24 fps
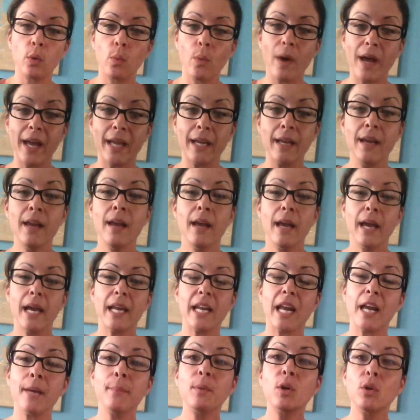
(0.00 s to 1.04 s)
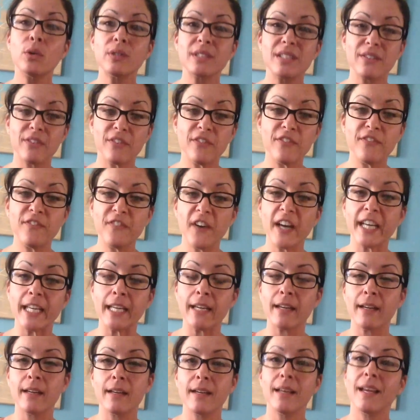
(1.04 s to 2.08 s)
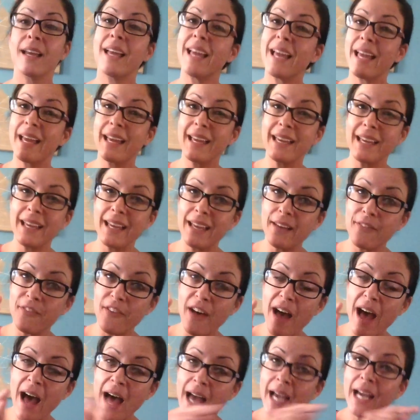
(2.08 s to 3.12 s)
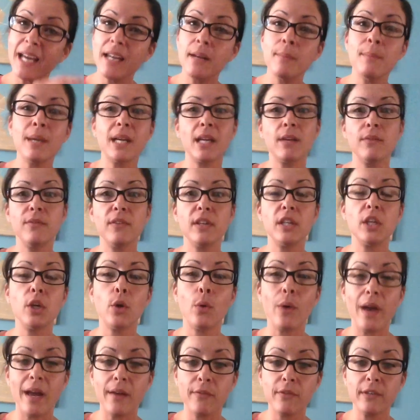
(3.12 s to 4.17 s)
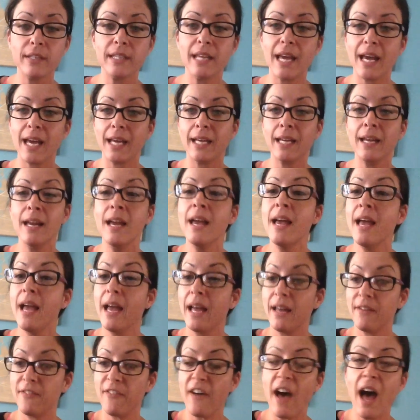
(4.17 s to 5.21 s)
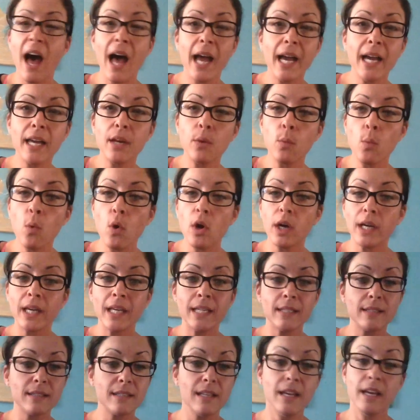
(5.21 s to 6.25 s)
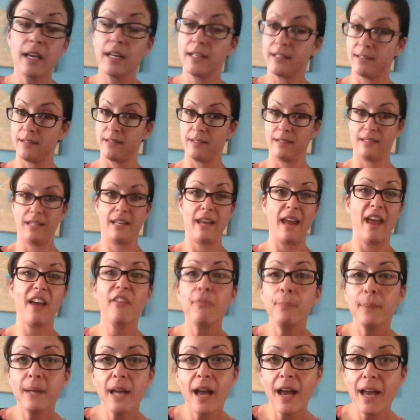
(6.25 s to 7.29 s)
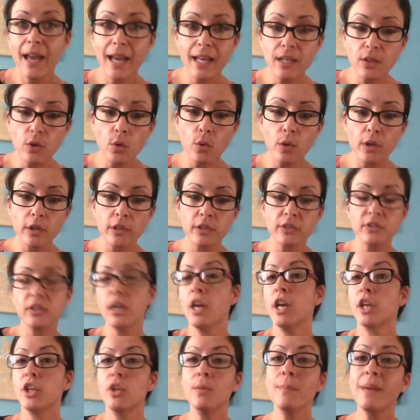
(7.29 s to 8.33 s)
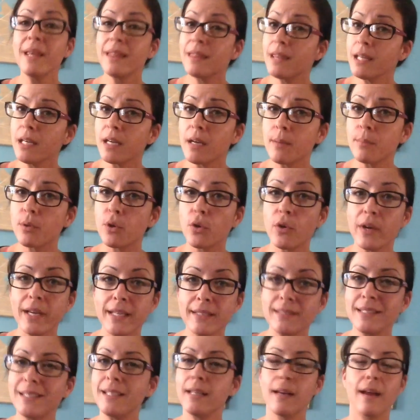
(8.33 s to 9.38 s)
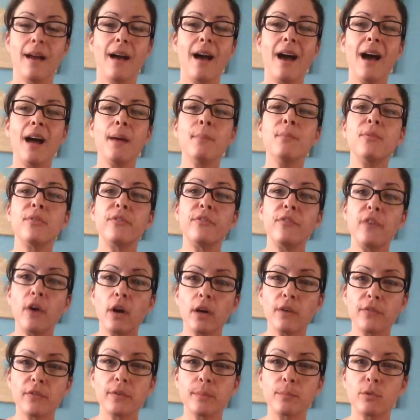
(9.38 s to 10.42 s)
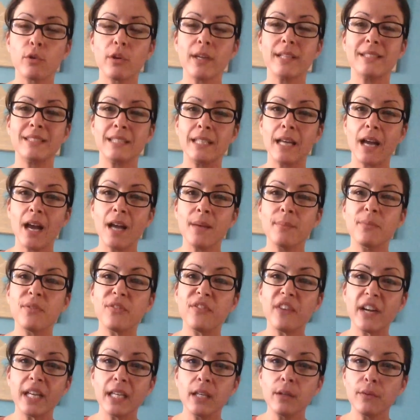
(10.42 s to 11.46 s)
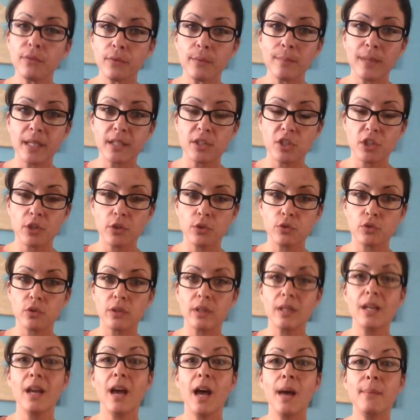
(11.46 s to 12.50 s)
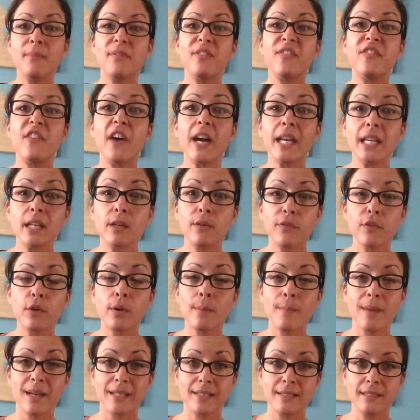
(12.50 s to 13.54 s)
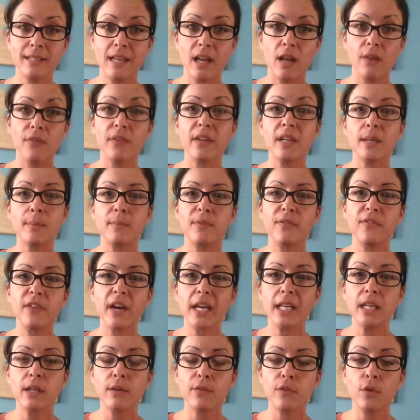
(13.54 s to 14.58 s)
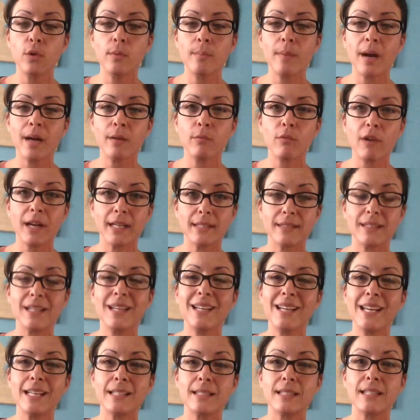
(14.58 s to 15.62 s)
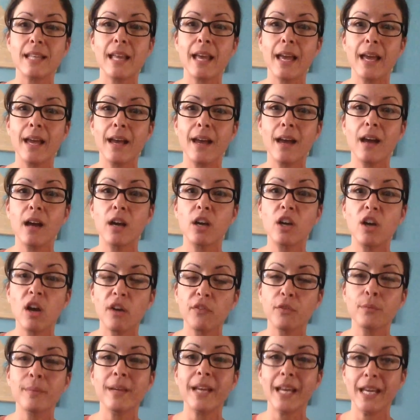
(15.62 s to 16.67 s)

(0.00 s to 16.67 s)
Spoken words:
away, and I'm going to fight. If I got to make a video every day, if I got to walk in to the FBI headquarters, you may think I'm crazy. I'm far from crazy. I'm fighting for my children. I'm fighting for myself, and I'm fighting for my rights against a government